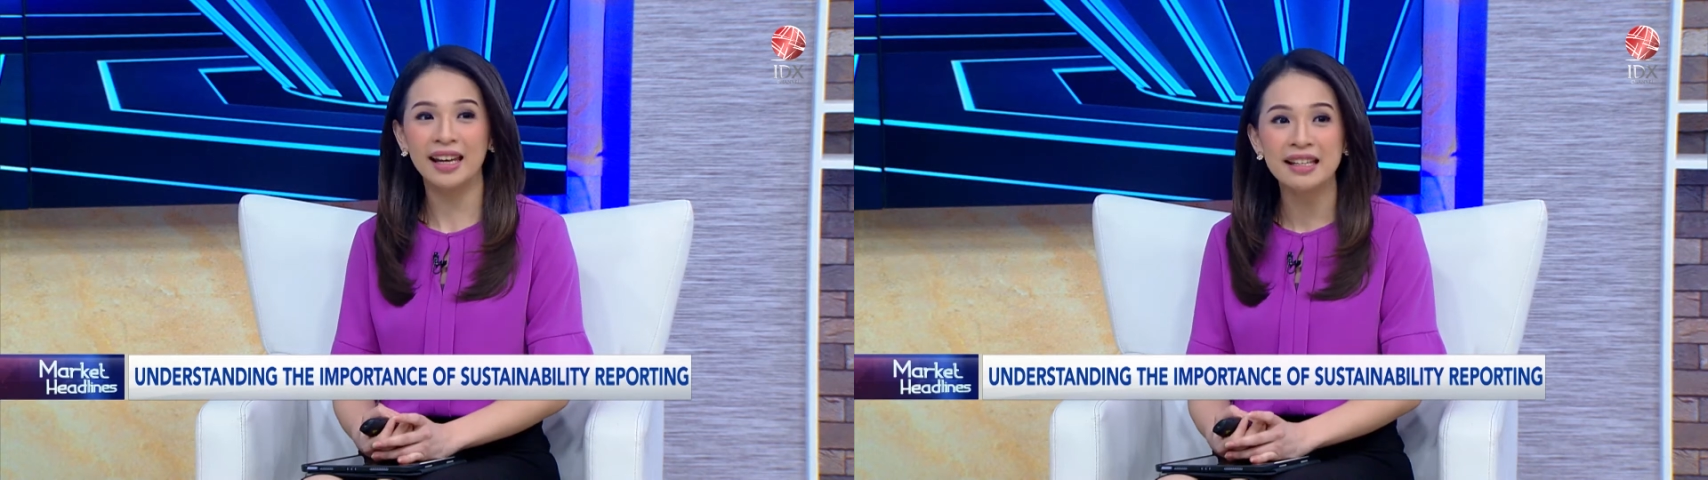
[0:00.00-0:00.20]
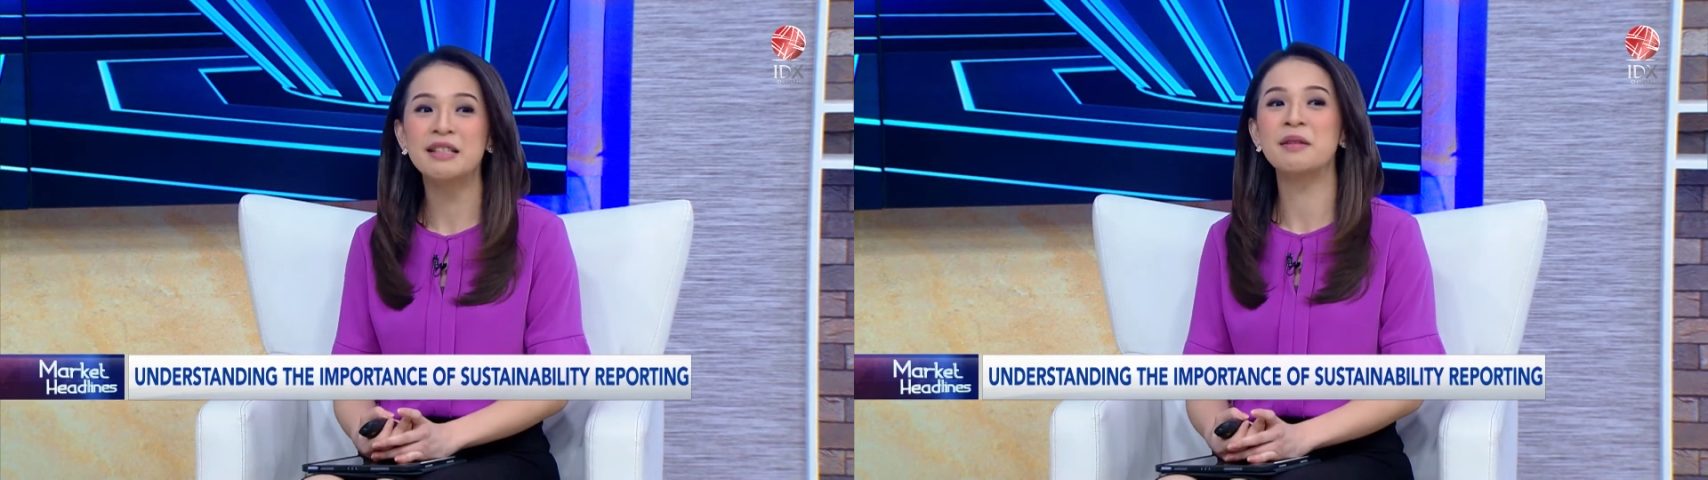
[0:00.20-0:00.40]

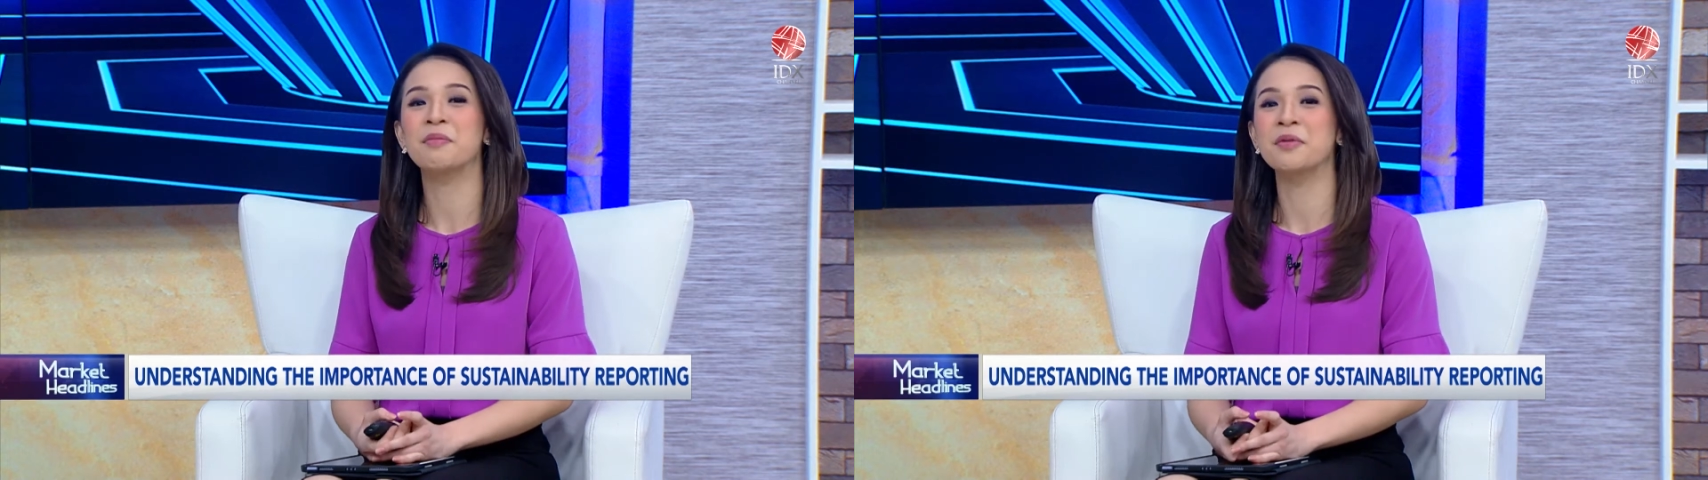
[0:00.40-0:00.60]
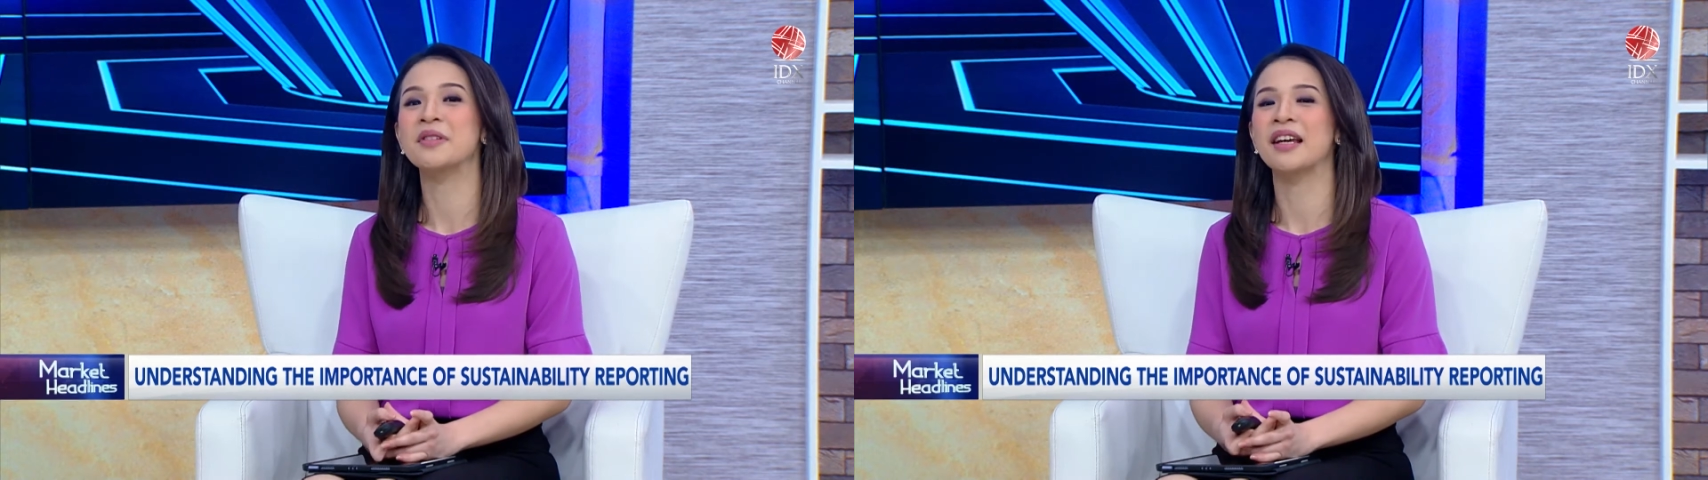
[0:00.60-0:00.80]

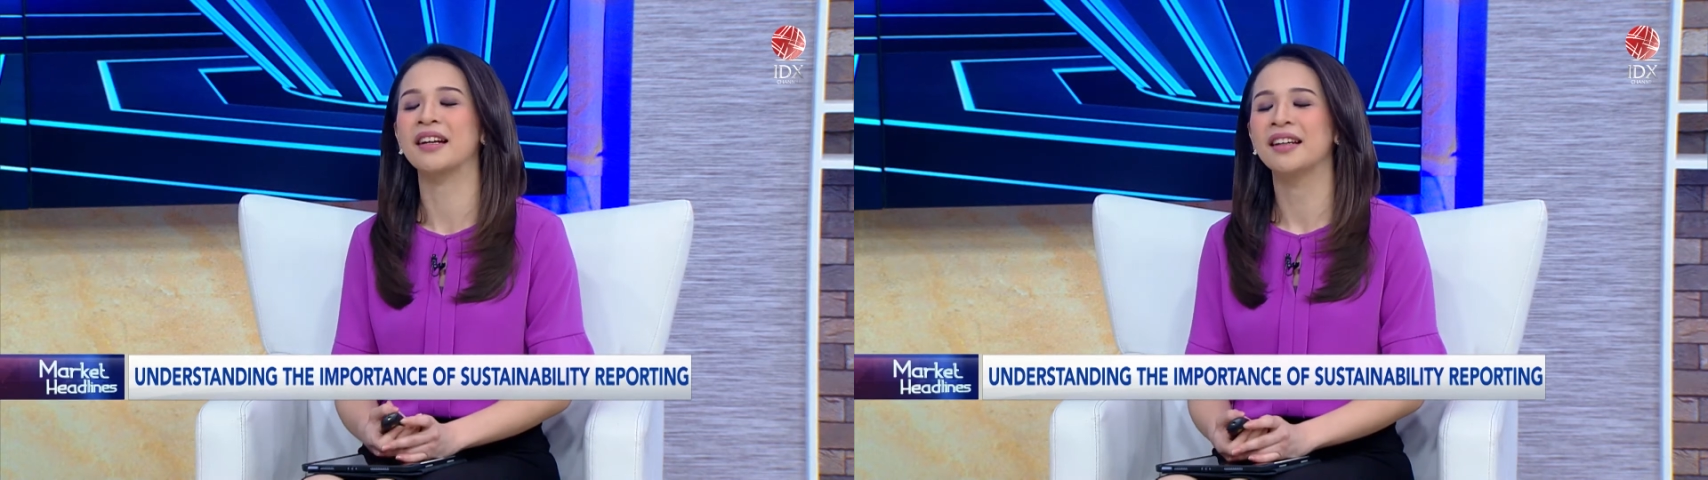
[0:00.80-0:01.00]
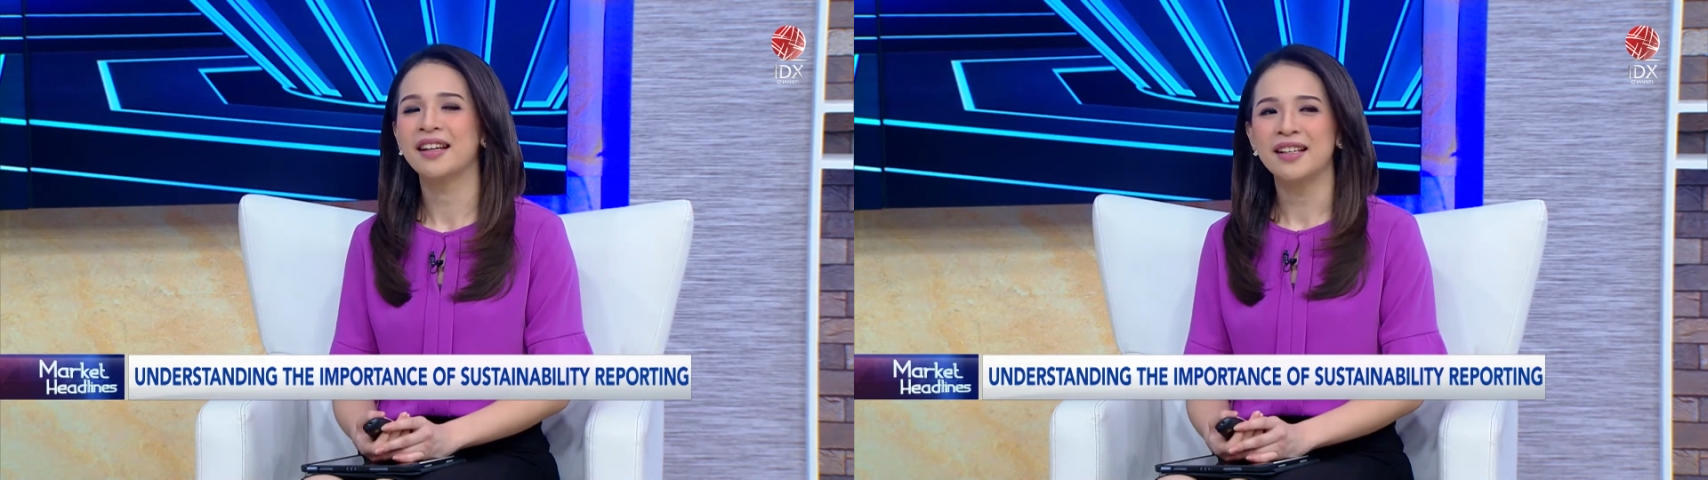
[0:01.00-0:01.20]

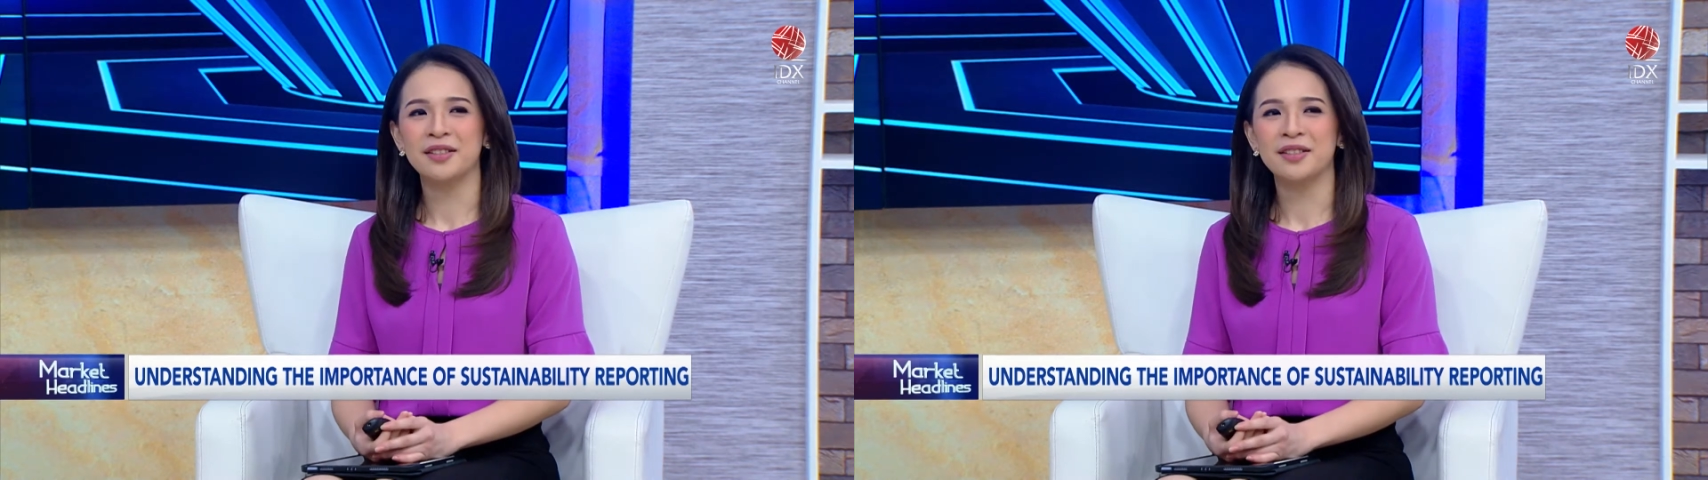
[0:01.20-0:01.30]
80%.